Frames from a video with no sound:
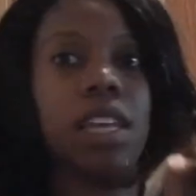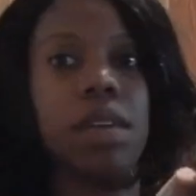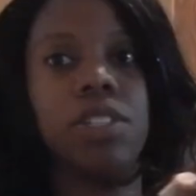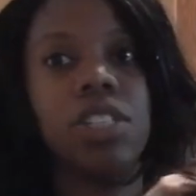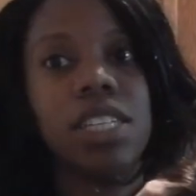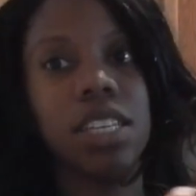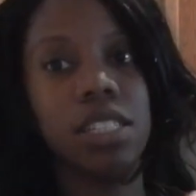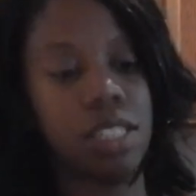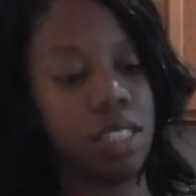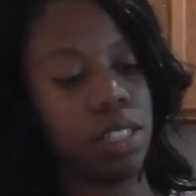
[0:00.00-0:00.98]
name of
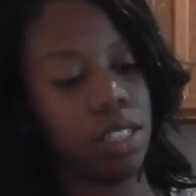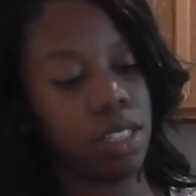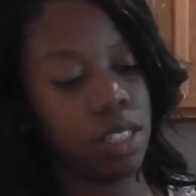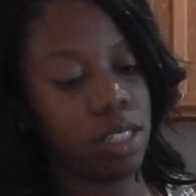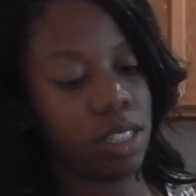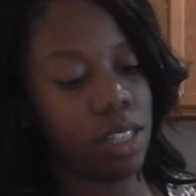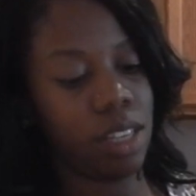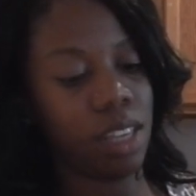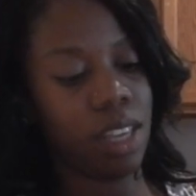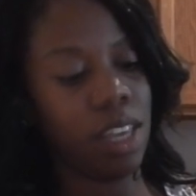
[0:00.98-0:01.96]
Jesus.
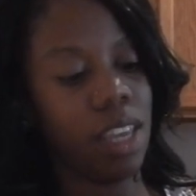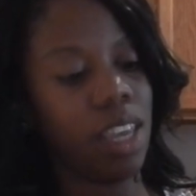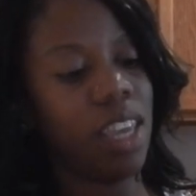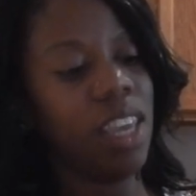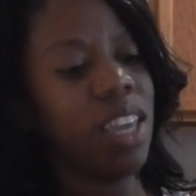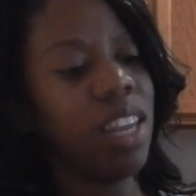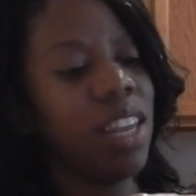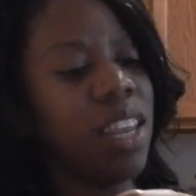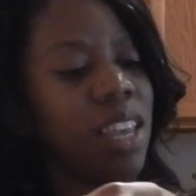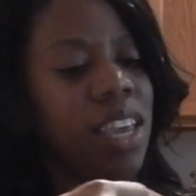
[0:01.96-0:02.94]

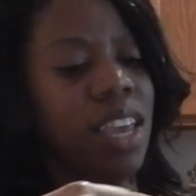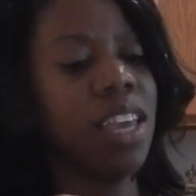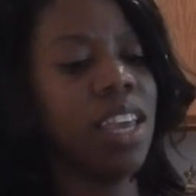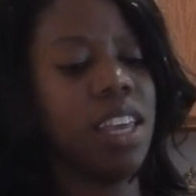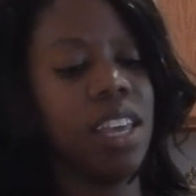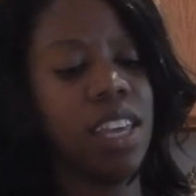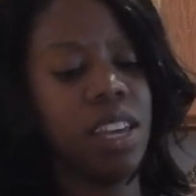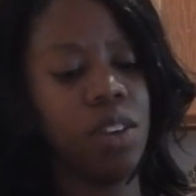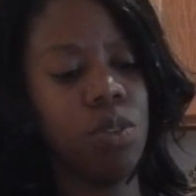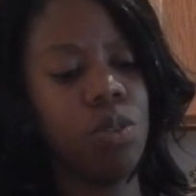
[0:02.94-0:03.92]

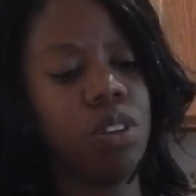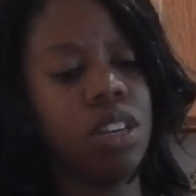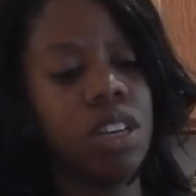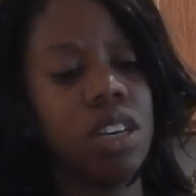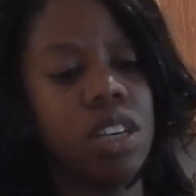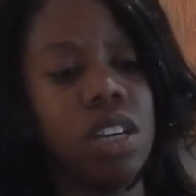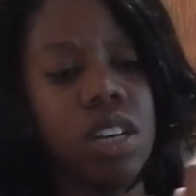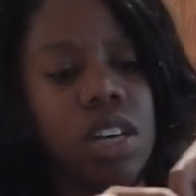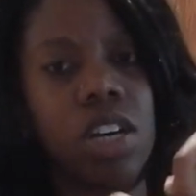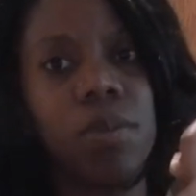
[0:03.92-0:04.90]
Internet. Ooh, look.
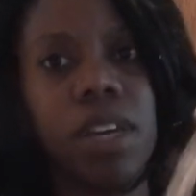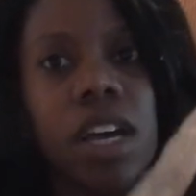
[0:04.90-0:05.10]
Oh my